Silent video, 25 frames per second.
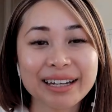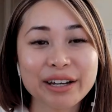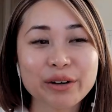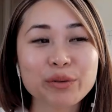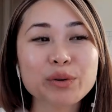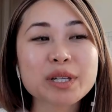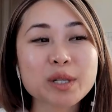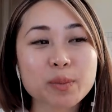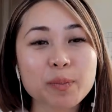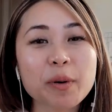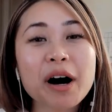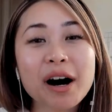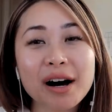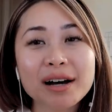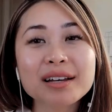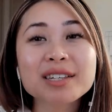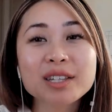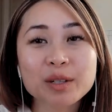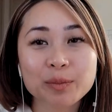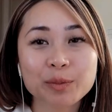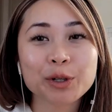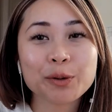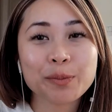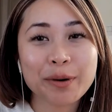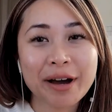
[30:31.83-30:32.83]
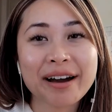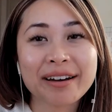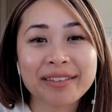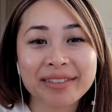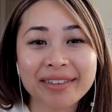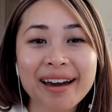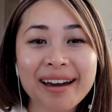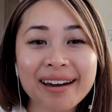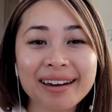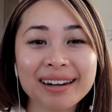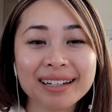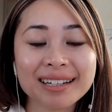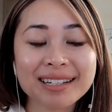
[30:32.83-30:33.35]
It was possible back
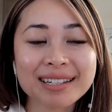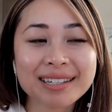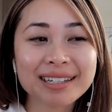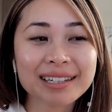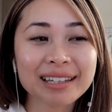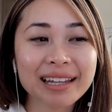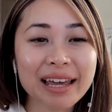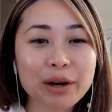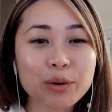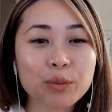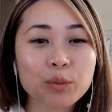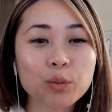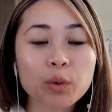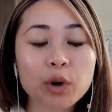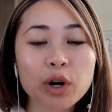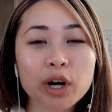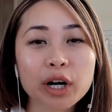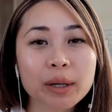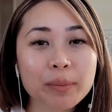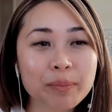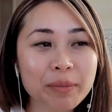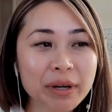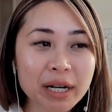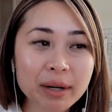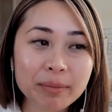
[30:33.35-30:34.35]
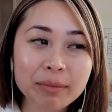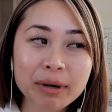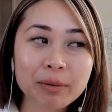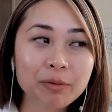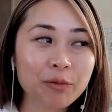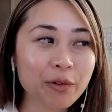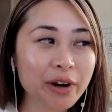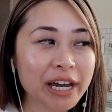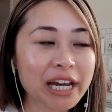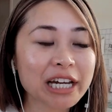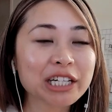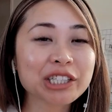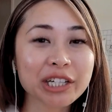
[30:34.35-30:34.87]
then to like work minimum
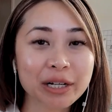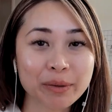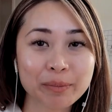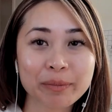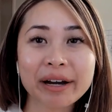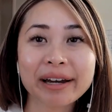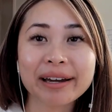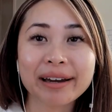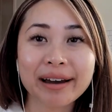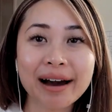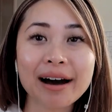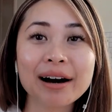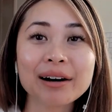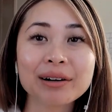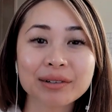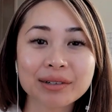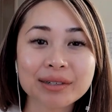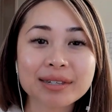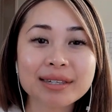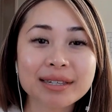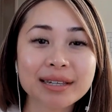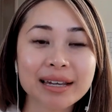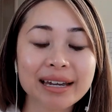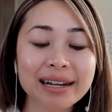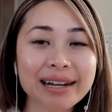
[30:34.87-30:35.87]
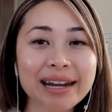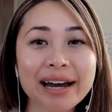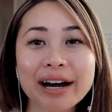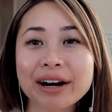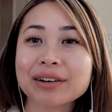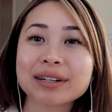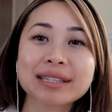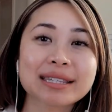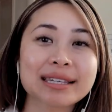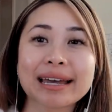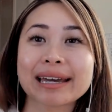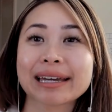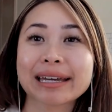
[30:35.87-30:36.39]
wage and buy a house. And now
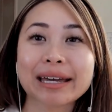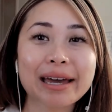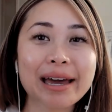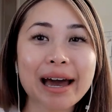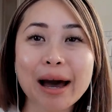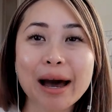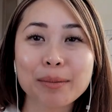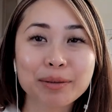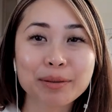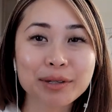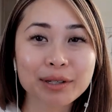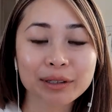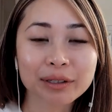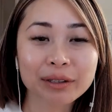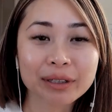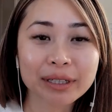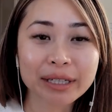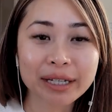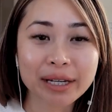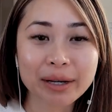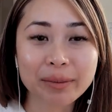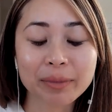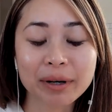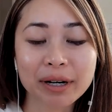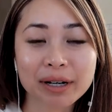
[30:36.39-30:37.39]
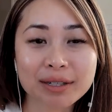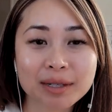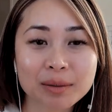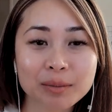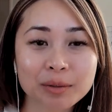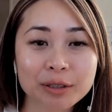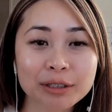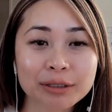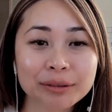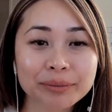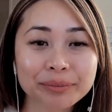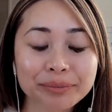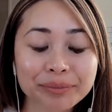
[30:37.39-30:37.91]
it's like absolutely
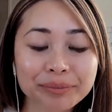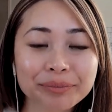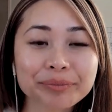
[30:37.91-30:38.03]
impossible.